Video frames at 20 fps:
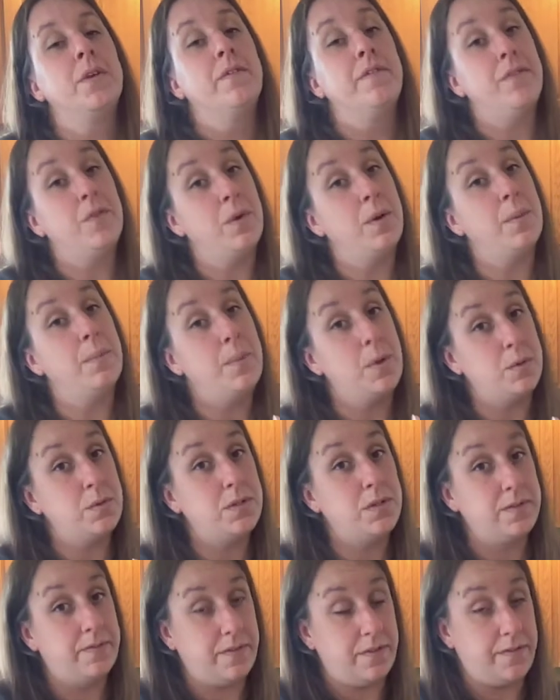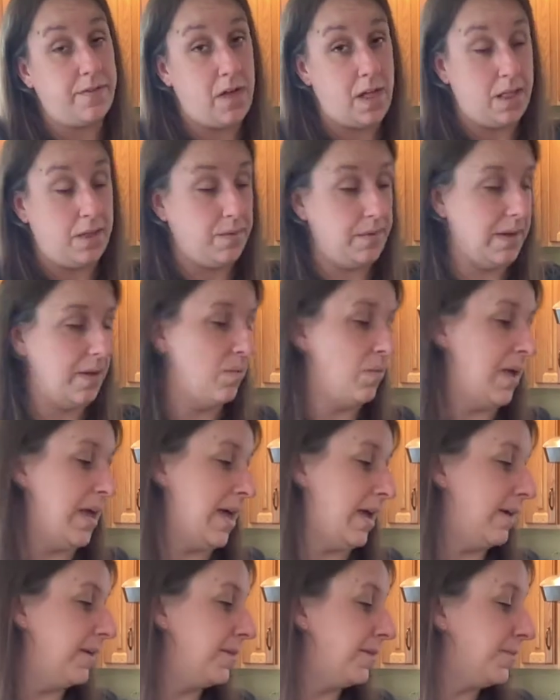for most of the following
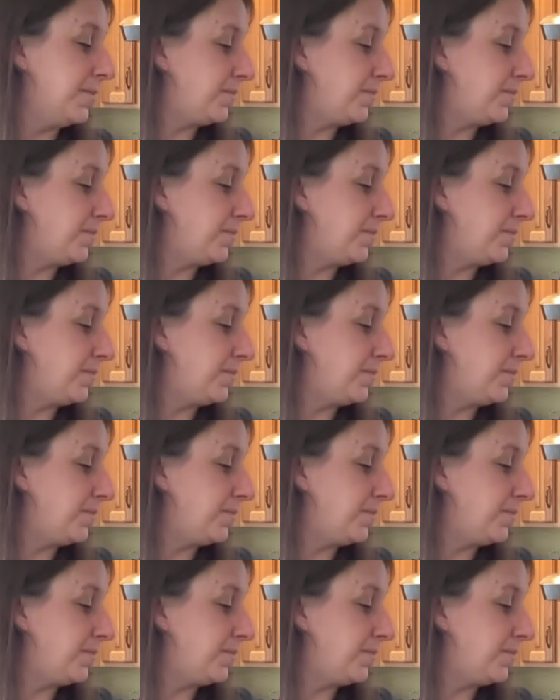week.